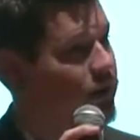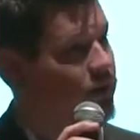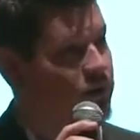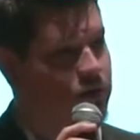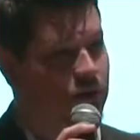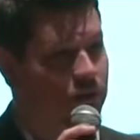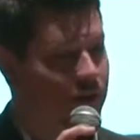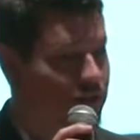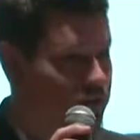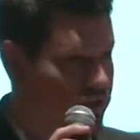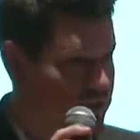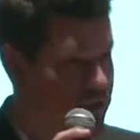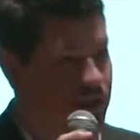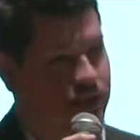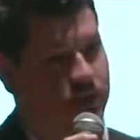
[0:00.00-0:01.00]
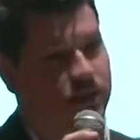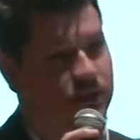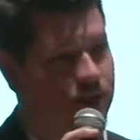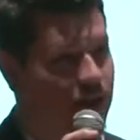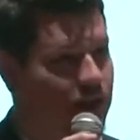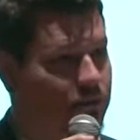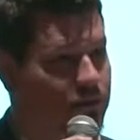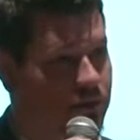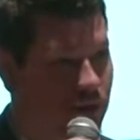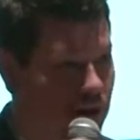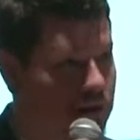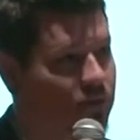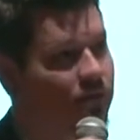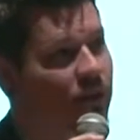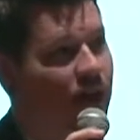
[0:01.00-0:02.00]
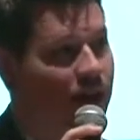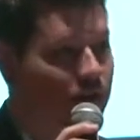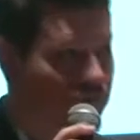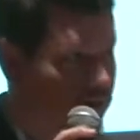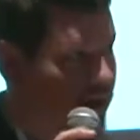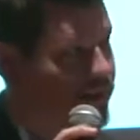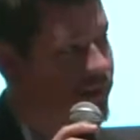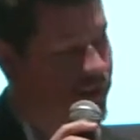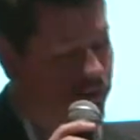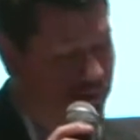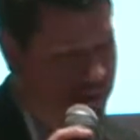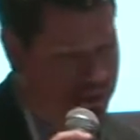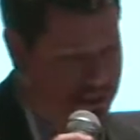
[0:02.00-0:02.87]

So it just gets escaped on the fly right there when